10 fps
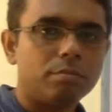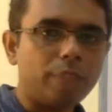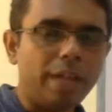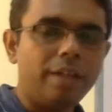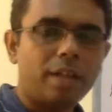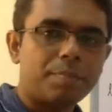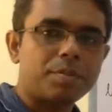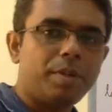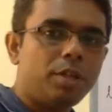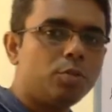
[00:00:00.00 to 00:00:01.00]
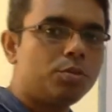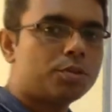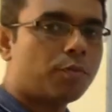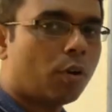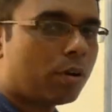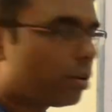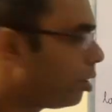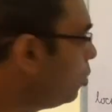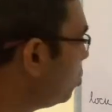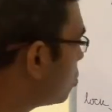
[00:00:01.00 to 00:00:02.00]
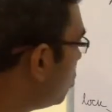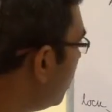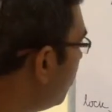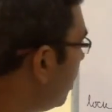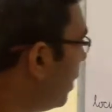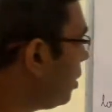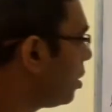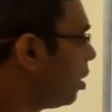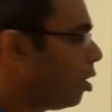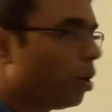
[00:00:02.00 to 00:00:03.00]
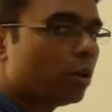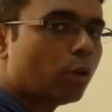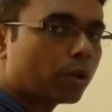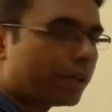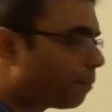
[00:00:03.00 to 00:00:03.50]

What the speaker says: interrupts being used to implement locking.